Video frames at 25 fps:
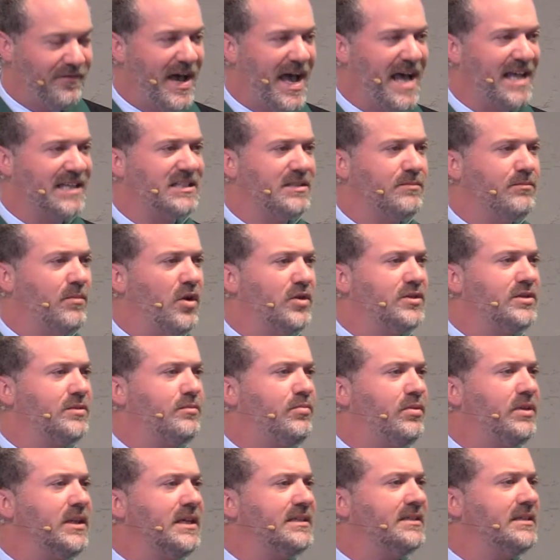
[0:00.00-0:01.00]
vast
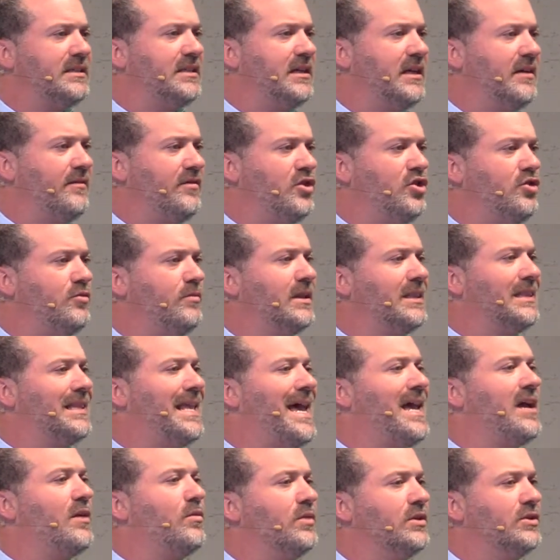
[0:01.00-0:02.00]
multiplicity of human
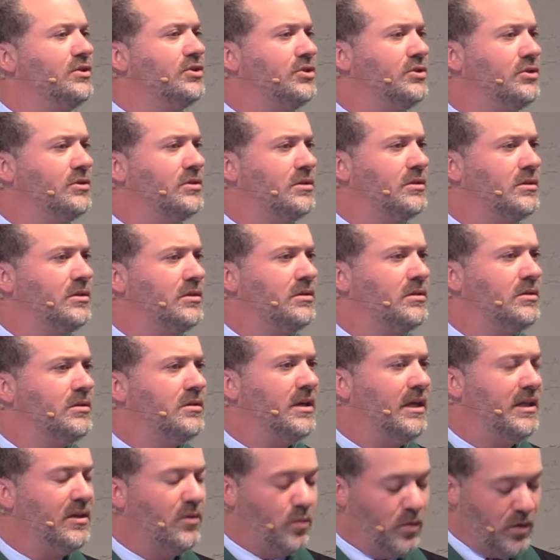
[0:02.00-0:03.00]
language
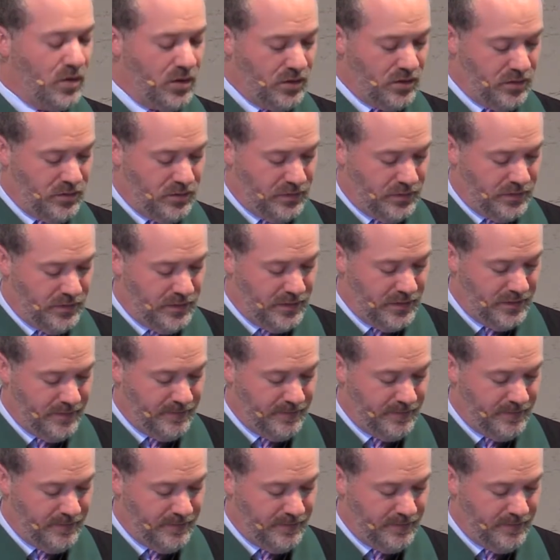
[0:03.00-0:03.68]
in the world.